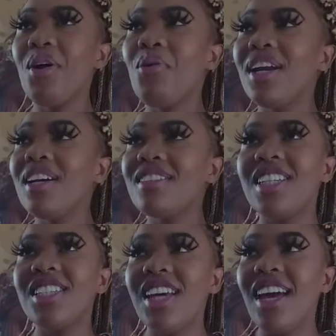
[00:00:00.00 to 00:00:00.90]
What else does
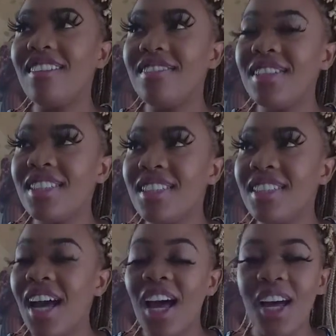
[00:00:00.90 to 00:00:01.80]
she have?
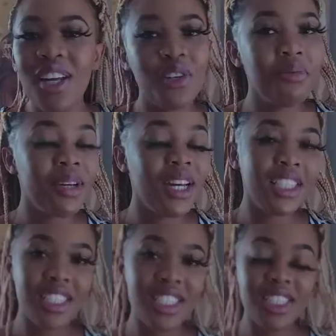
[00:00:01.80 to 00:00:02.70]
No, man,
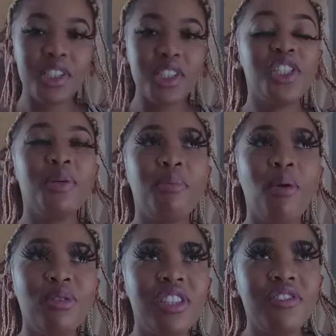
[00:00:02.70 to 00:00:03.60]
she
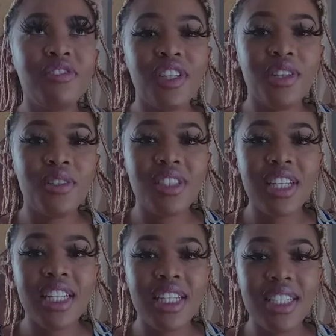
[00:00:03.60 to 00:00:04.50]
posts
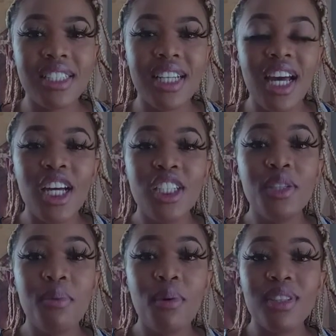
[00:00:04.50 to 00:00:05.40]

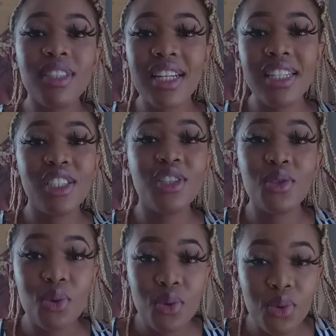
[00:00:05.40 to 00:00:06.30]
at least
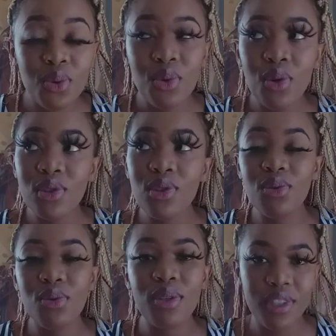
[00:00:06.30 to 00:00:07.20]
2 to
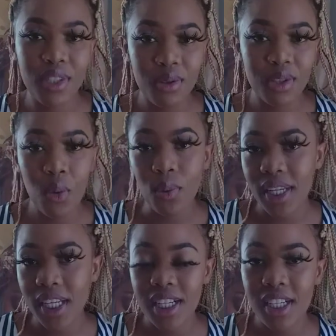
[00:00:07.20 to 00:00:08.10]
3 videos a week.
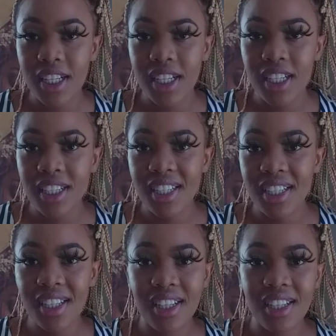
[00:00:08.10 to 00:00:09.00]

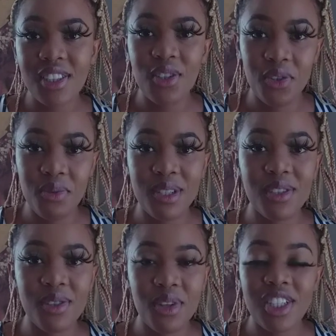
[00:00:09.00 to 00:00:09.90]
So you
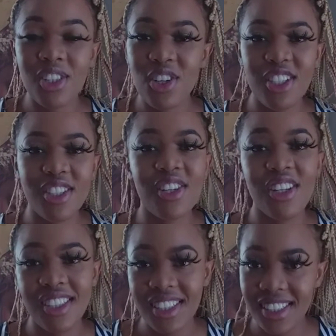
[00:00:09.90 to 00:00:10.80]
must know this girl is
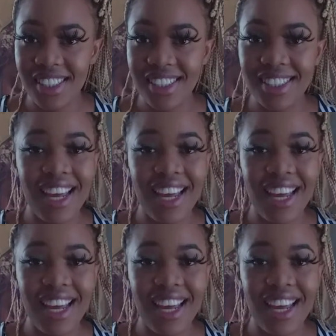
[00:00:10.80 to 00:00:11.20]
consistent.